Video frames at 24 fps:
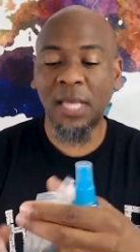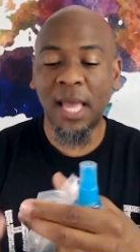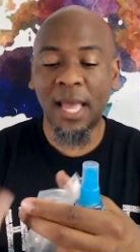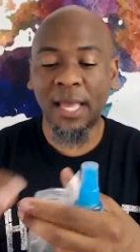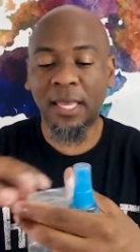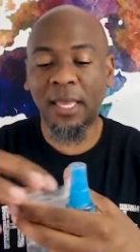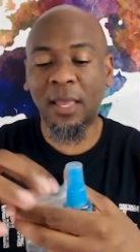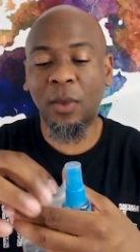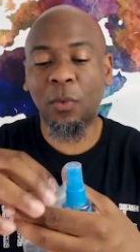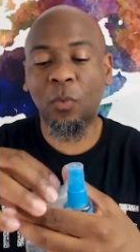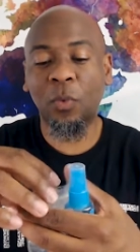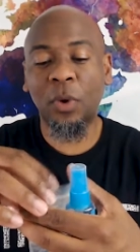I
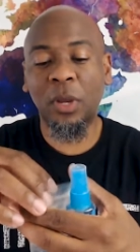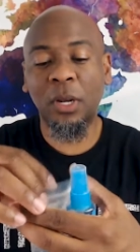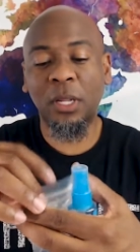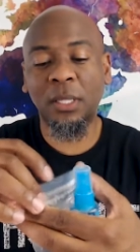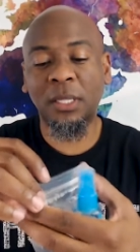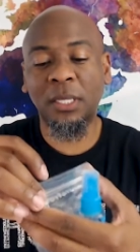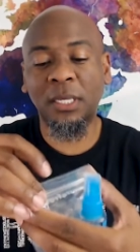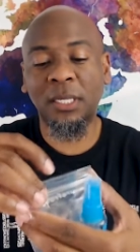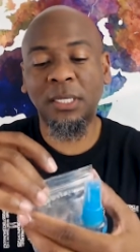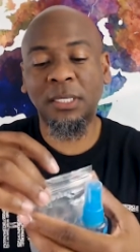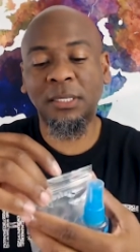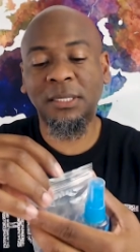get one of
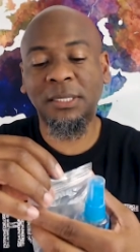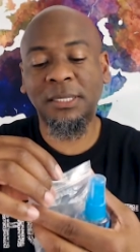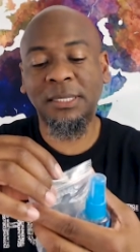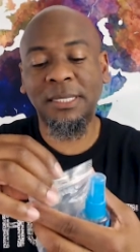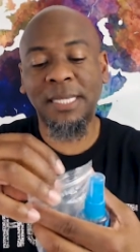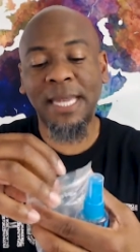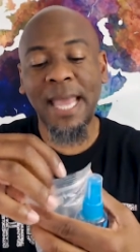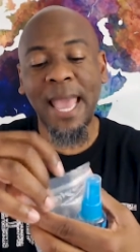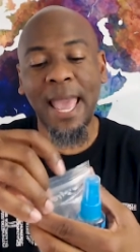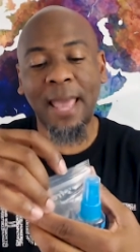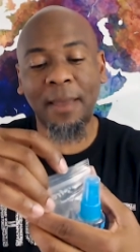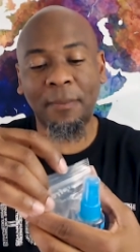these
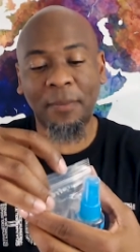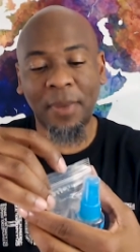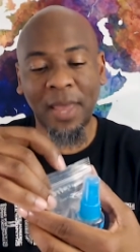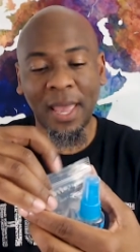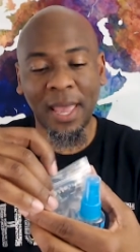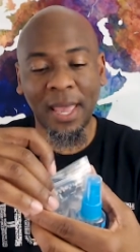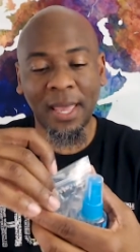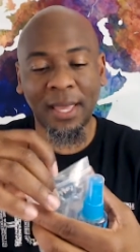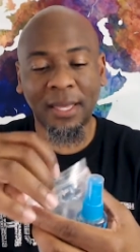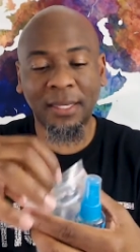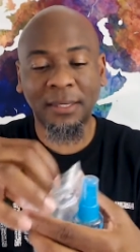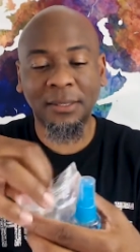snack
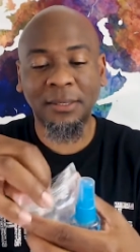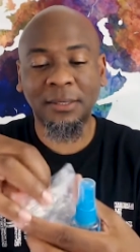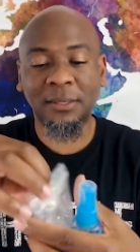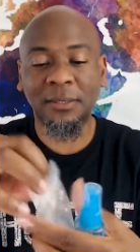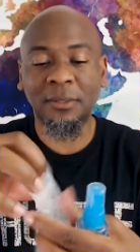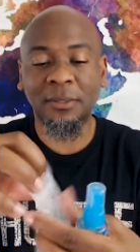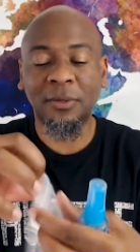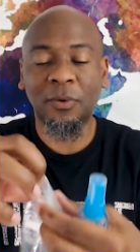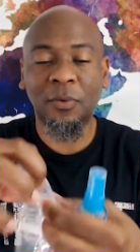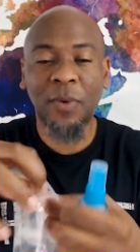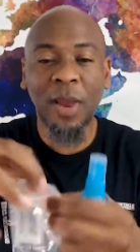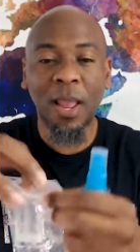bags,
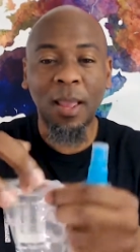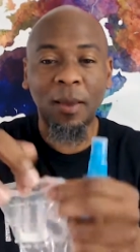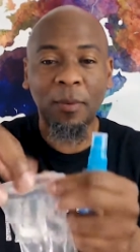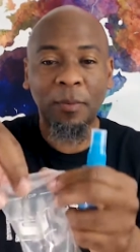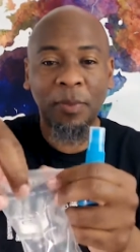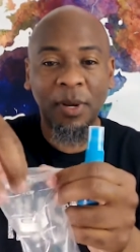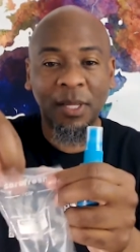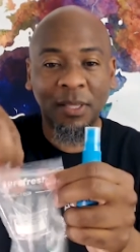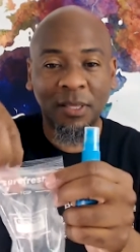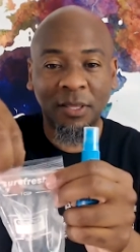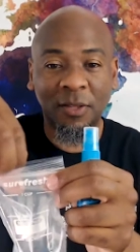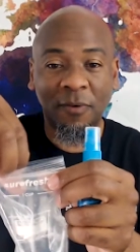right?
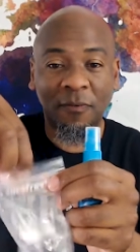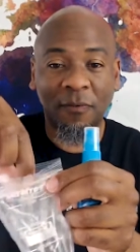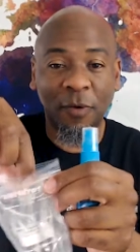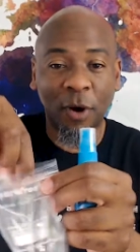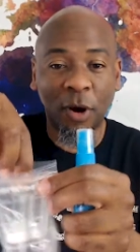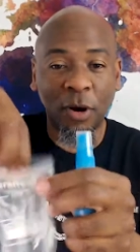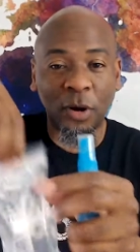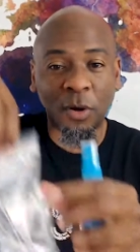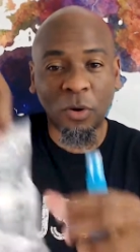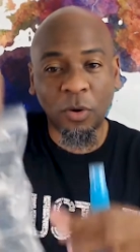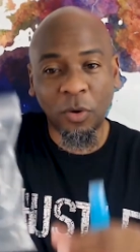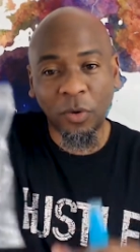But the
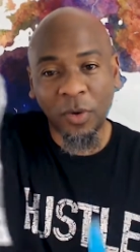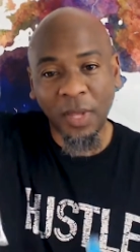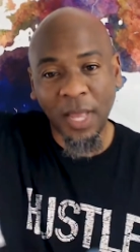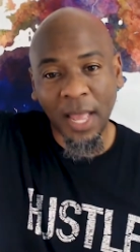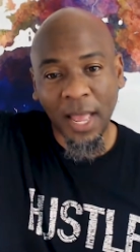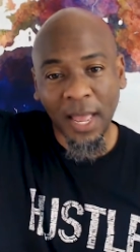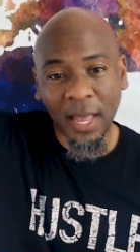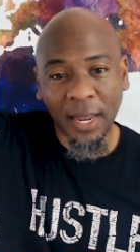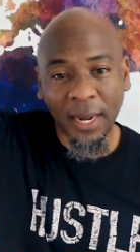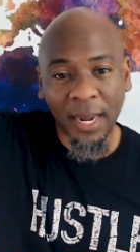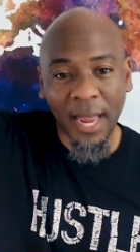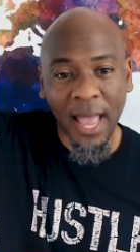vertical
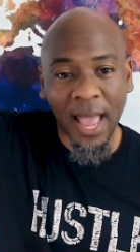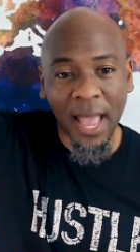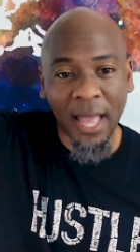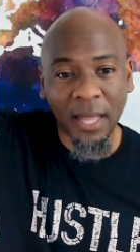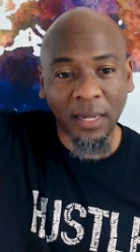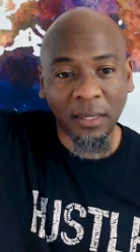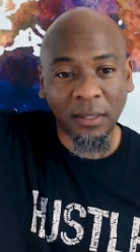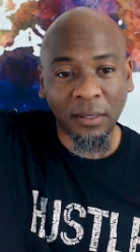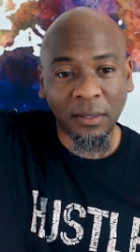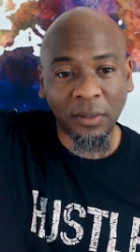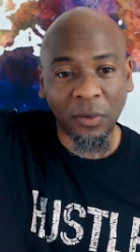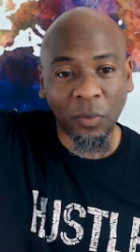kind,
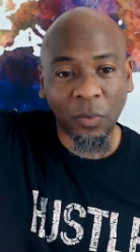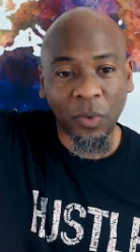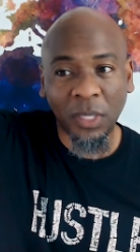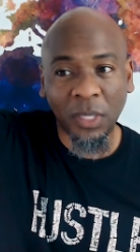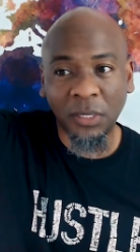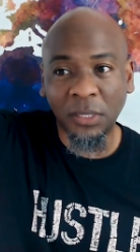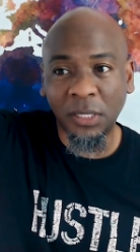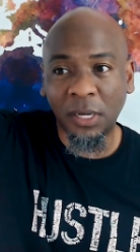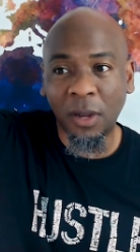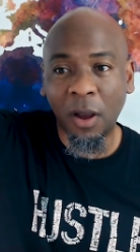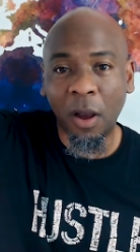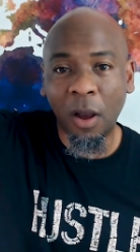not the
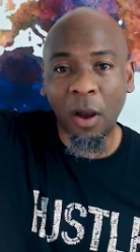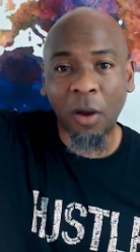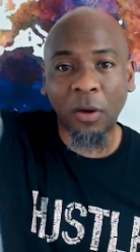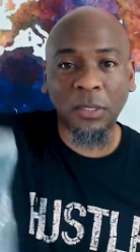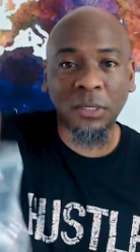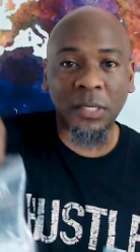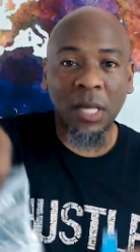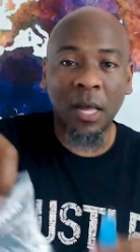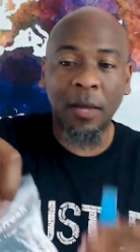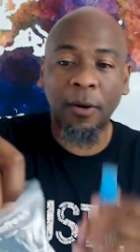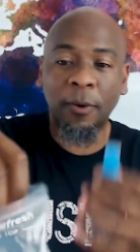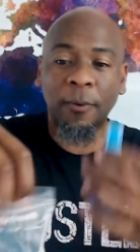ones that are
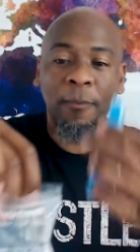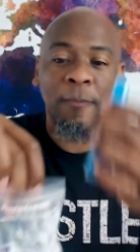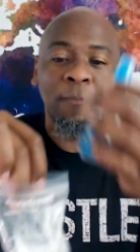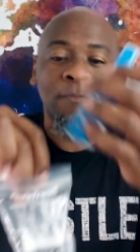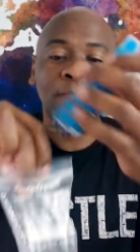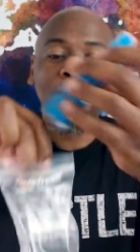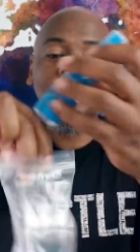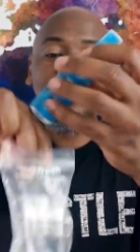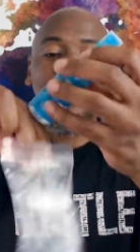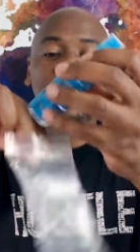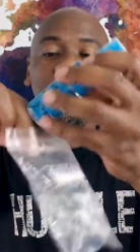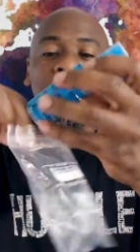horizontal.
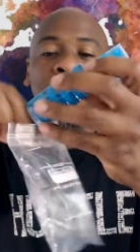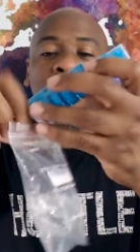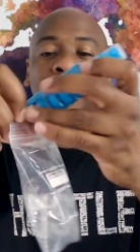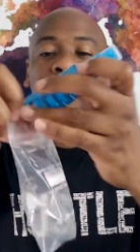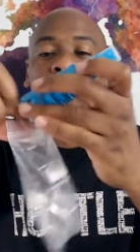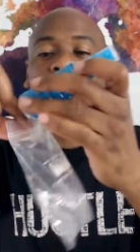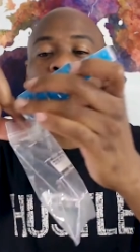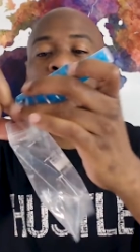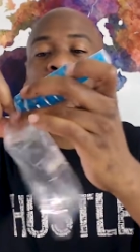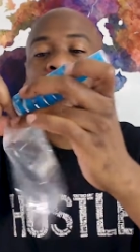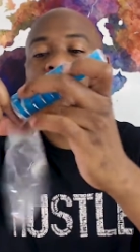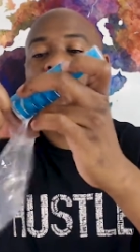
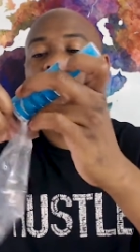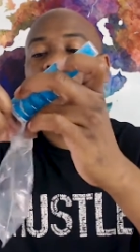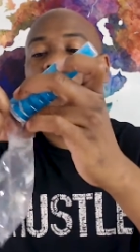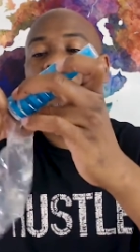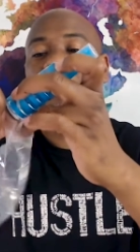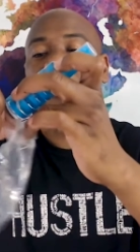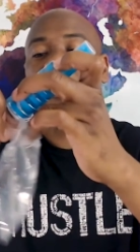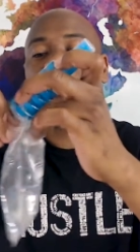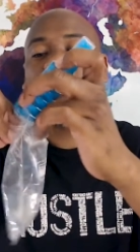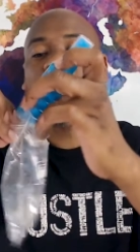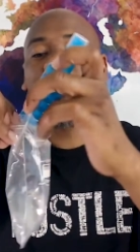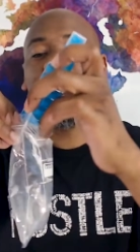So I
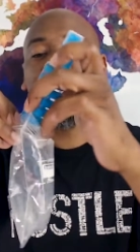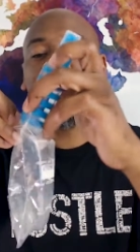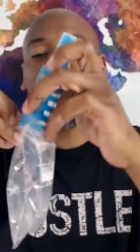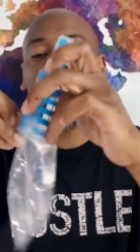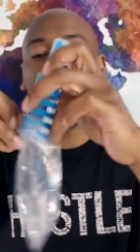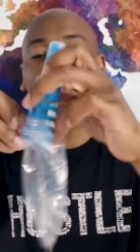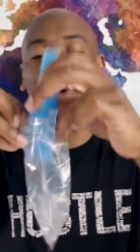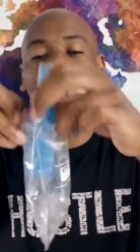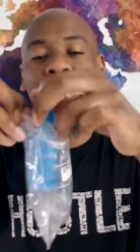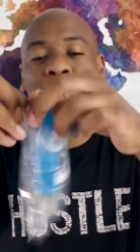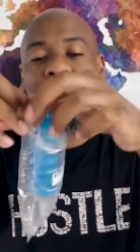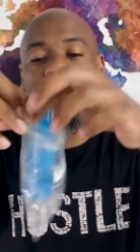simply put the
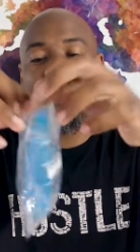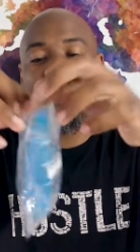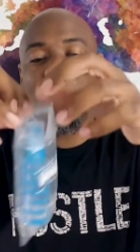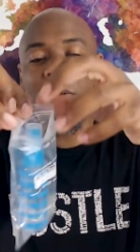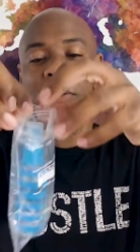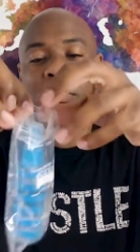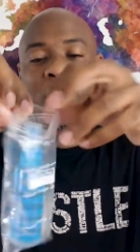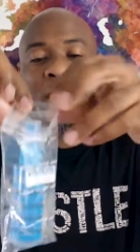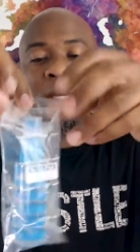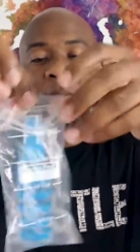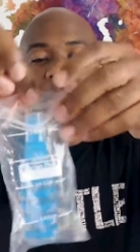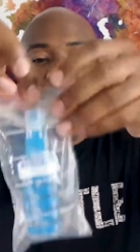
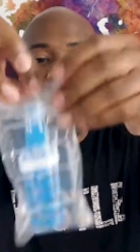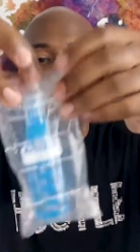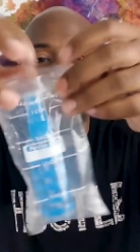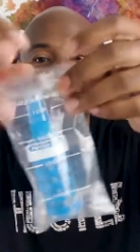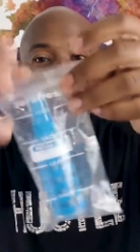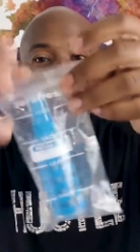bottle in the